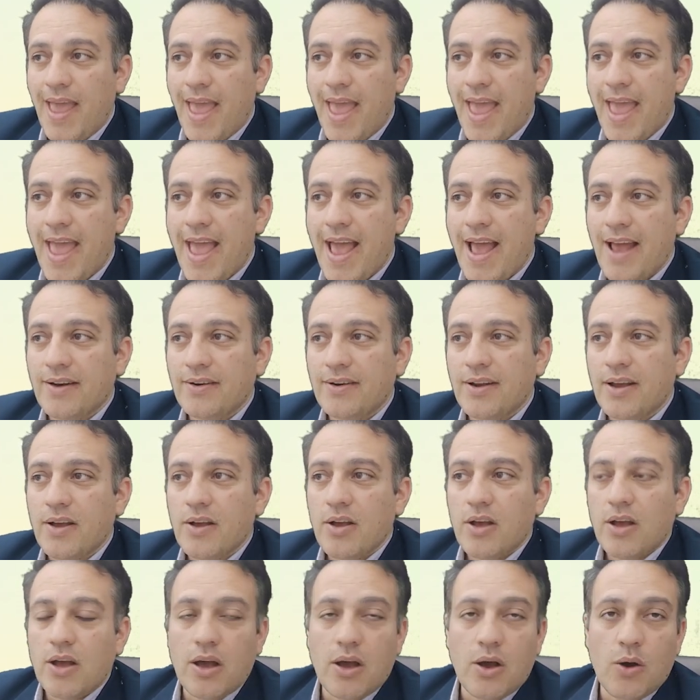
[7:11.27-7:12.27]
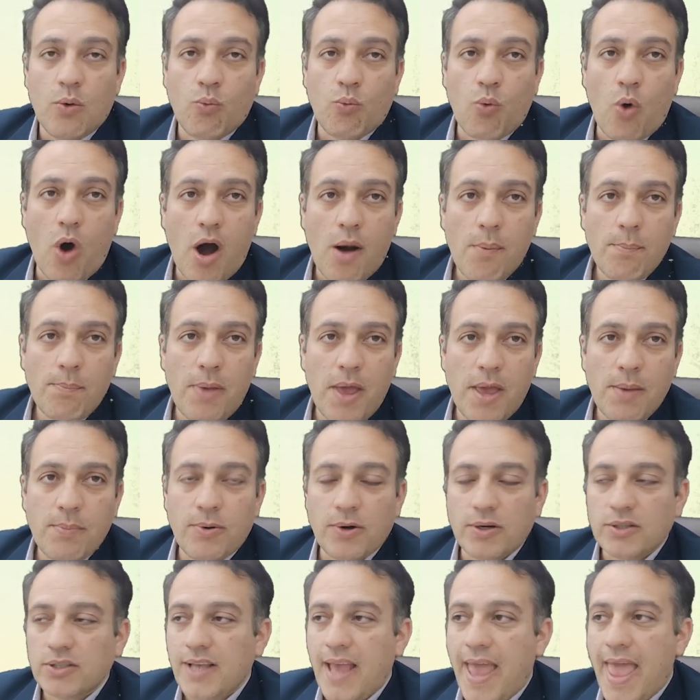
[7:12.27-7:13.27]
and 1
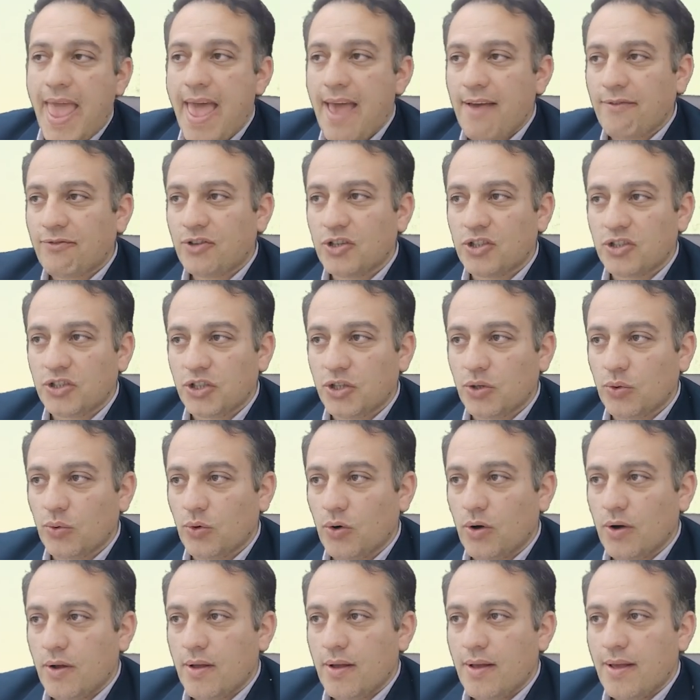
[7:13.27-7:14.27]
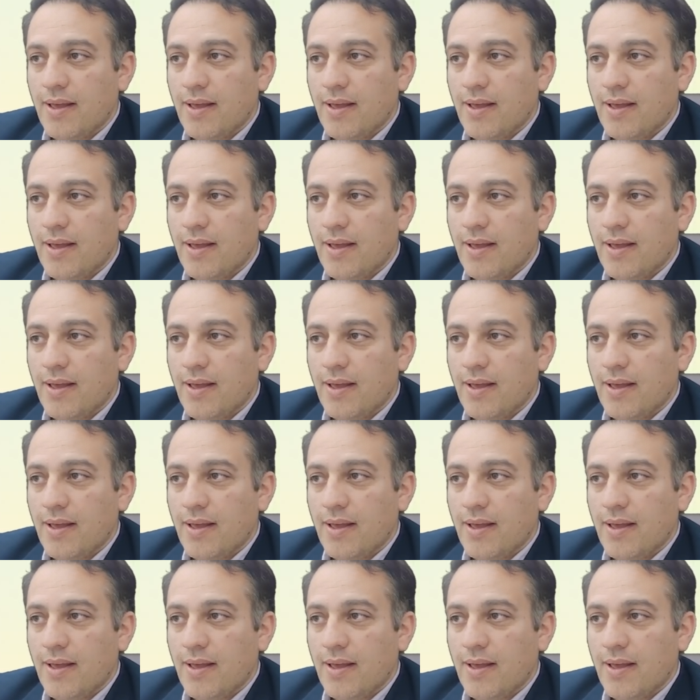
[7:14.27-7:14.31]
papers after you,